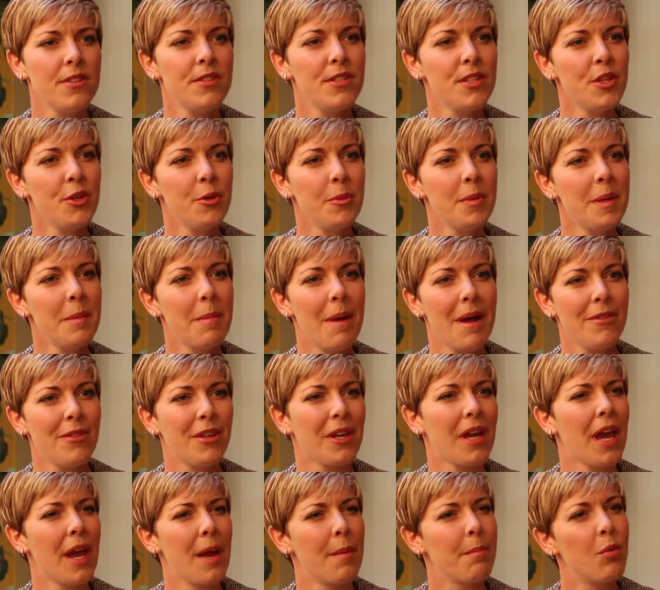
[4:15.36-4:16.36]
Tell us a little bit about
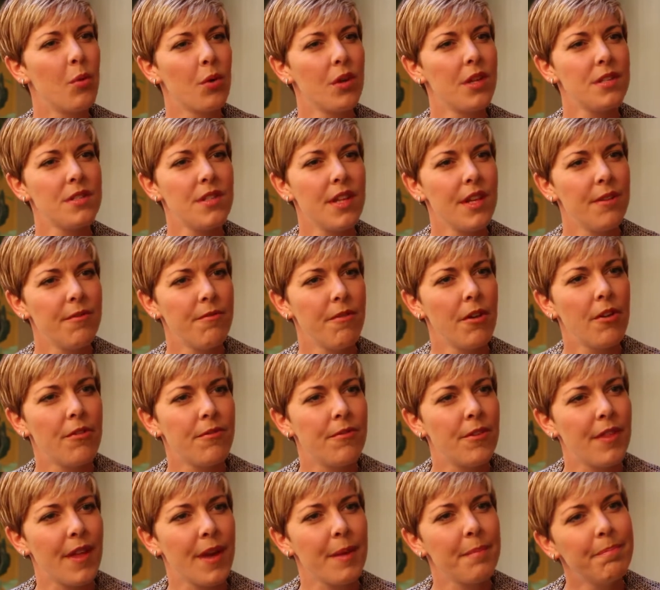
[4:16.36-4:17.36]
the camp. What what does that
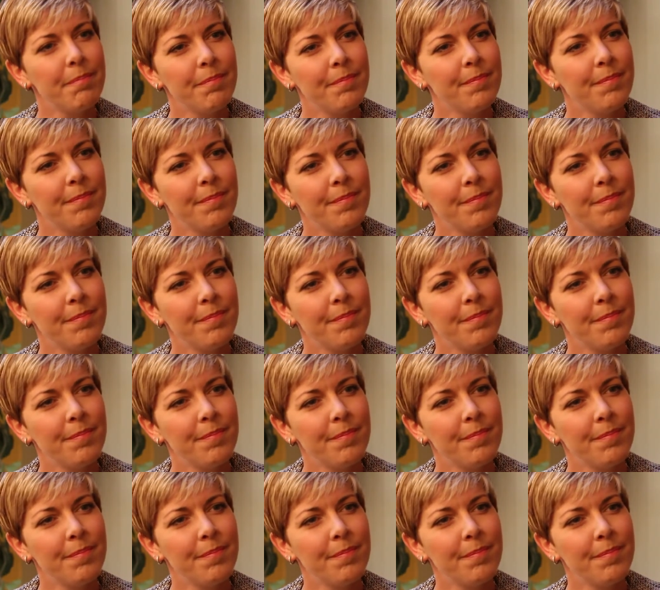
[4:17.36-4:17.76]
involve for them?